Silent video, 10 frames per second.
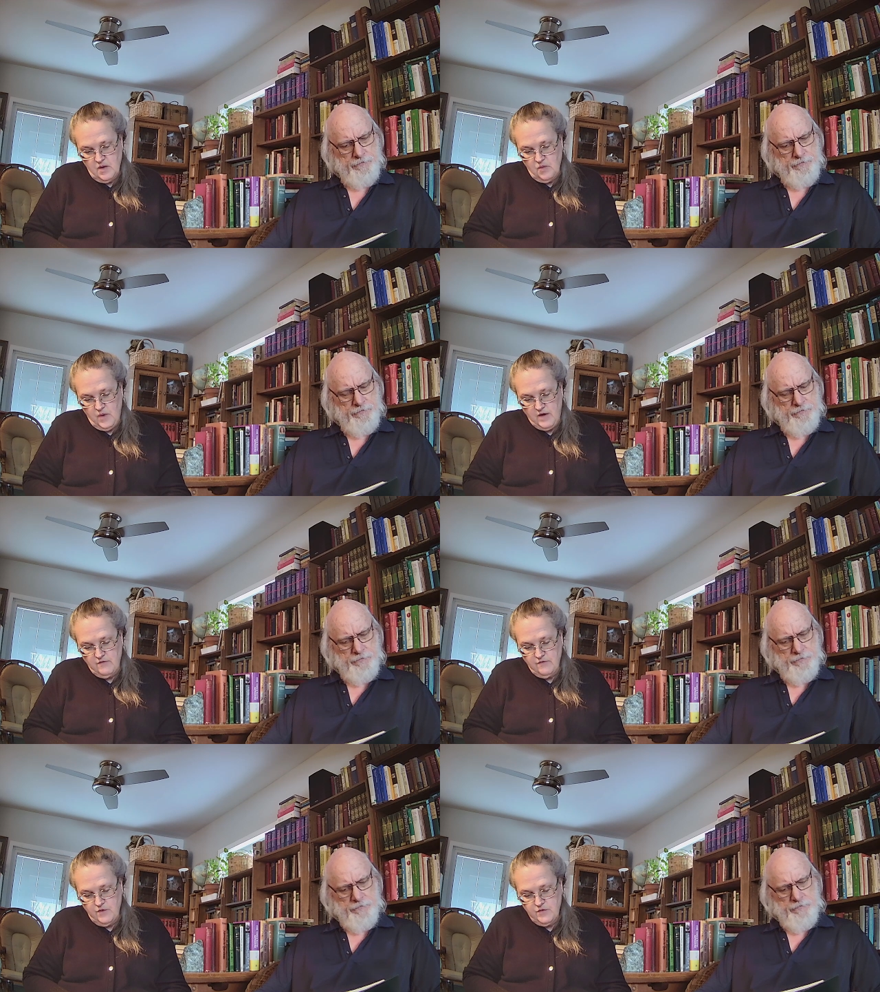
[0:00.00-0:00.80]
Speaker 1: when
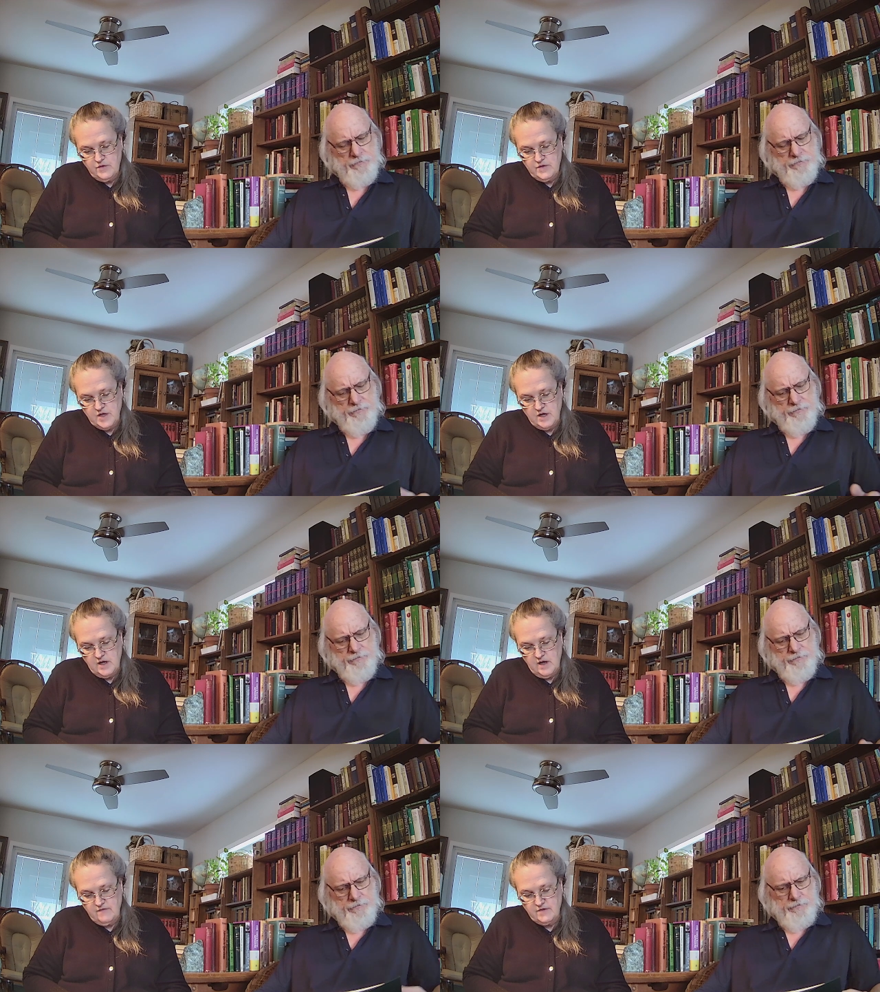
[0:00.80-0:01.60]
further
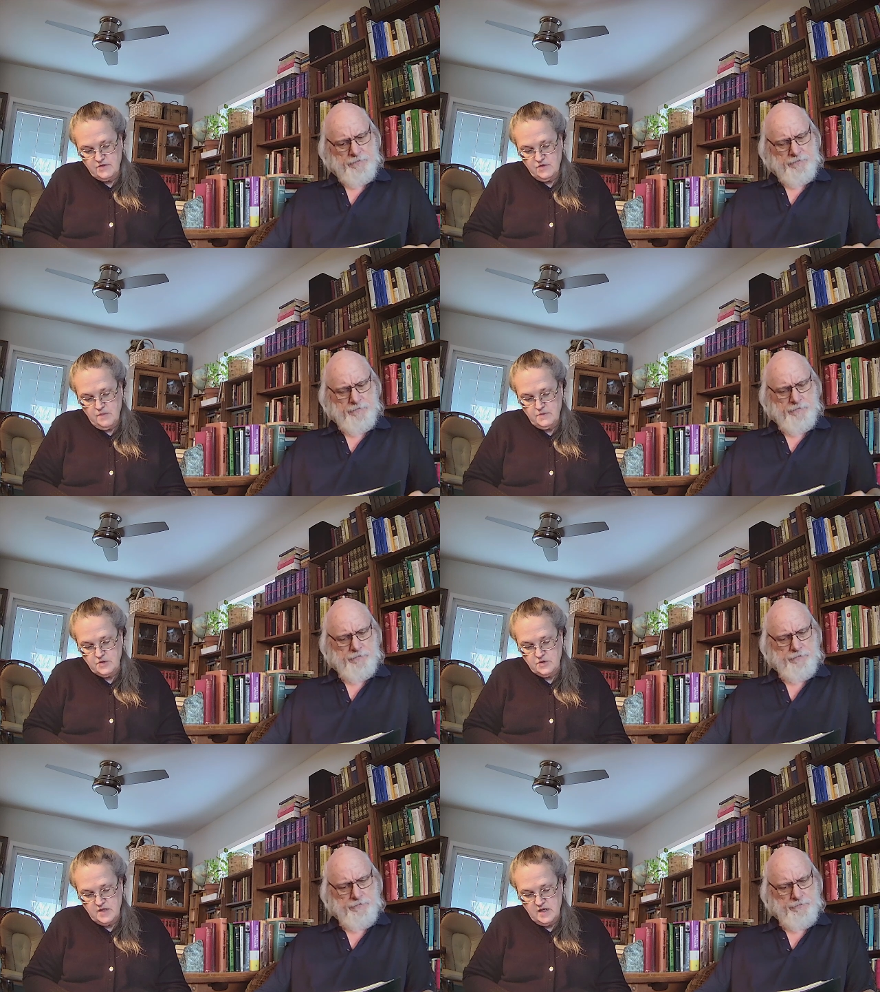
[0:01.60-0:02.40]
study of the
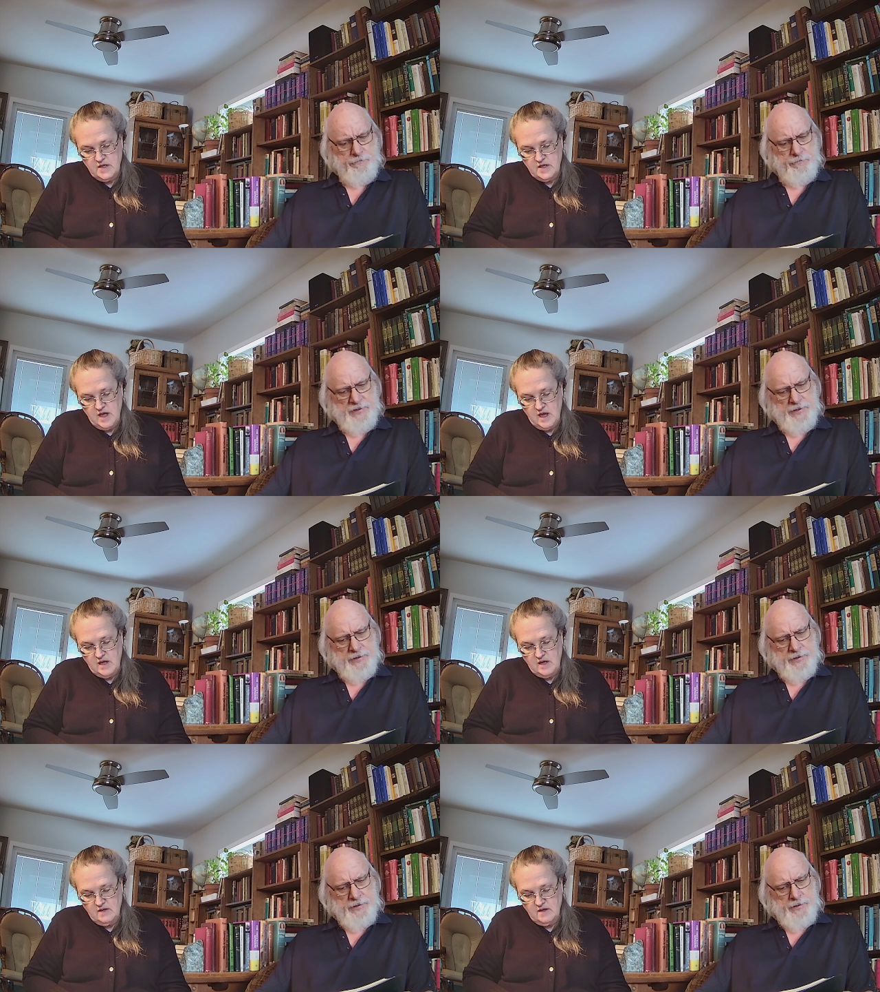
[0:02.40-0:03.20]
Scriptures
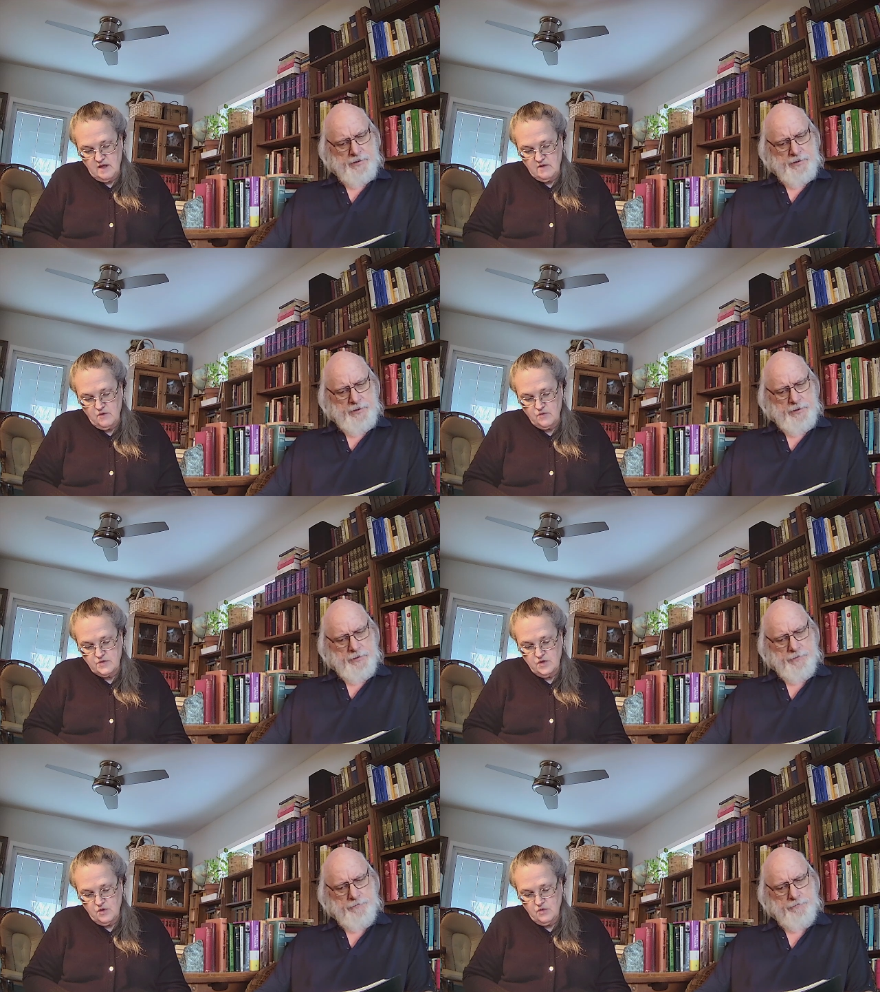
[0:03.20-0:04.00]
indicated that
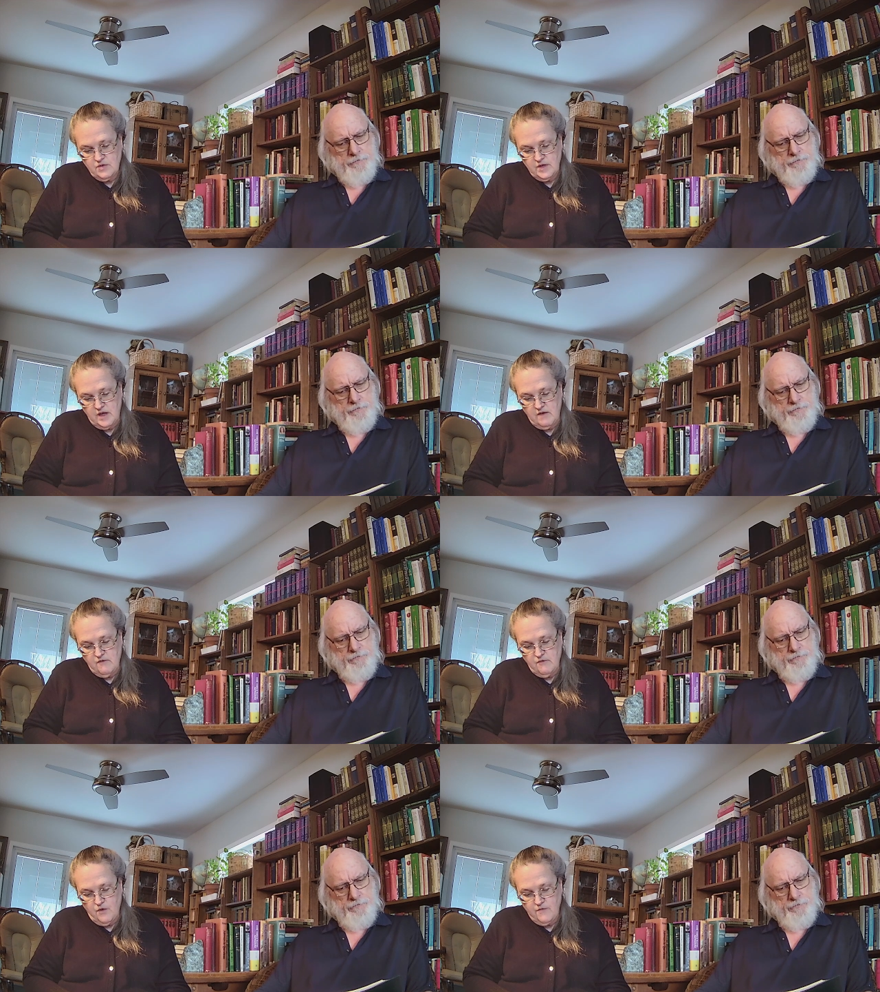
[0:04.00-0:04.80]
those earthly
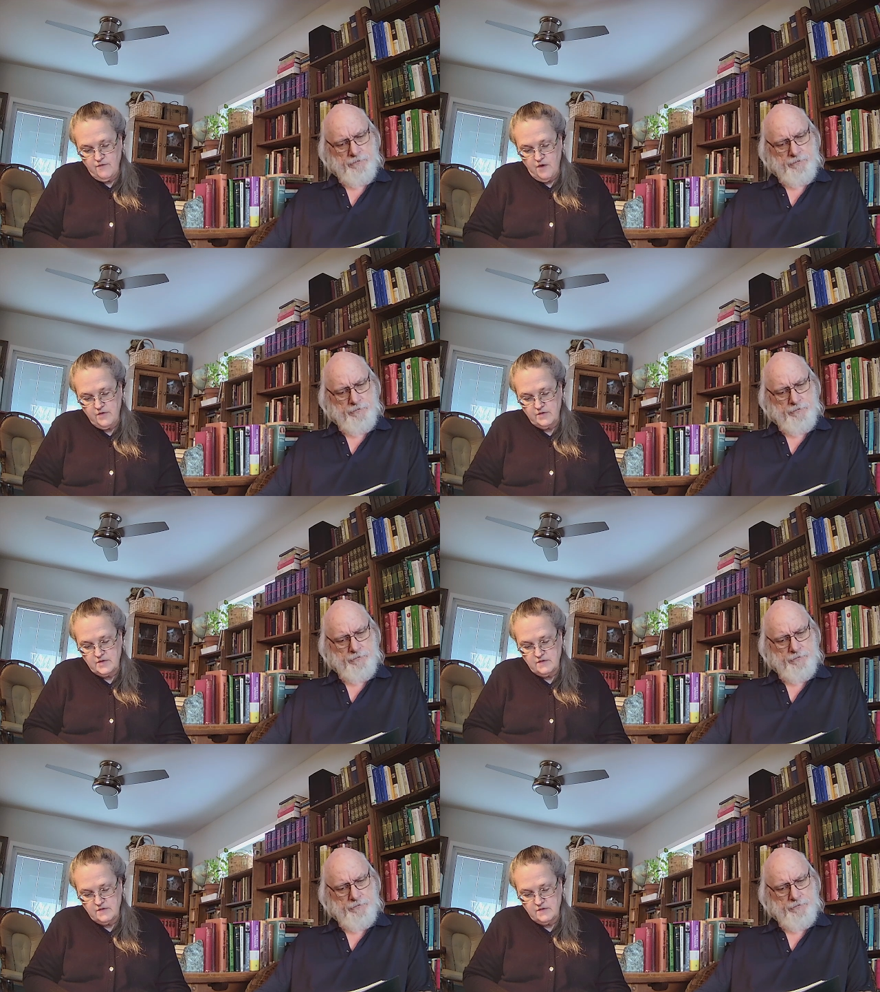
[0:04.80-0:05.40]
forefathers of